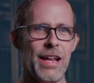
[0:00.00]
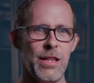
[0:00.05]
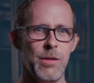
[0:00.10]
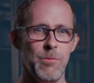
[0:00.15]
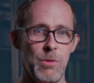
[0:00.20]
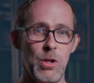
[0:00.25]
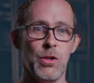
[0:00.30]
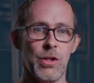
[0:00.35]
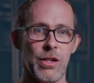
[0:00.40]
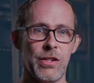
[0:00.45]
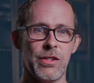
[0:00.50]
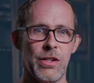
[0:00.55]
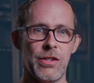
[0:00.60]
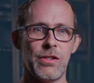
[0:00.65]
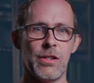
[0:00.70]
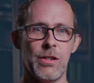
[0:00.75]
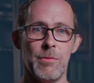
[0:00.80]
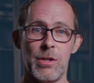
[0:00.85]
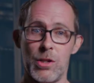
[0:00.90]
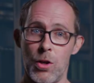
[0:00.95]
and the music
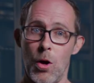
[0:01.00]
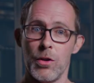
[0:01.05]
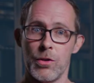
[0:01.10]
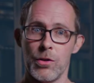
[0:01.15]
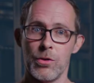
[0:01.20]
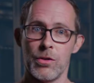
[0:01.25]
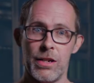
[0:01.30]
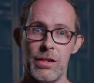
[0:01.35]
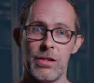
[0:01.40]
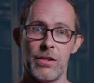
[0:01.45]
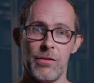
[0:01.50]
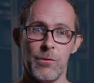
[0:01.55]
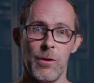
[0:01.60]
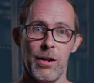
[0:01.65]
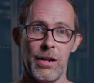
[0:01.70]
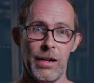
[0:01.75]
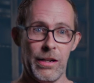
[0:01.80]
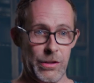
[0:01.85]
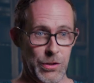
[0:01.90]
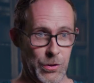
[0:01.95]
system is also
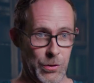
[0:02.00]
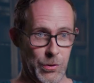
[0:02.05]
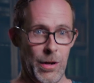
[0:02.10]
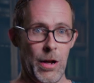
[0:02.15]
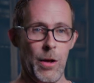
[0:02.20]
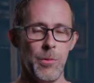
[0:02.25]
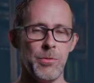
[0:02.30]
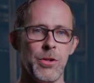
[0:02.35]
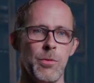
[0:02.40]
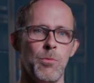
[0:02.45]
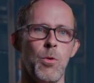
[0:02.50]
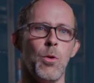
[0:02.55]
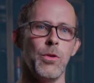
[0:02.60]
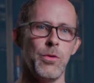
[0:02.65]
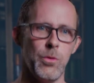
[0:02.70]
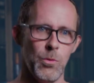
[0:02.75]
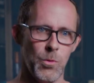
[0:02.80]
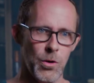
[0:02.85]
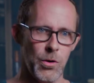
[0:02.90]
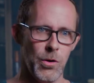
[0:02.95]
schizophrenic to help
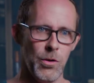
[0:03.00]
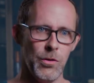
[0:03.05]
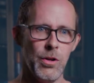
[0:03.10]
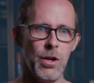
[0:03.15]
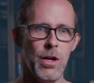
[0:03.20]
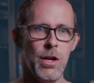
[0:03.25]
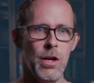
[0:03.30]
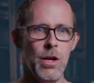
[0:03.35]
support the world,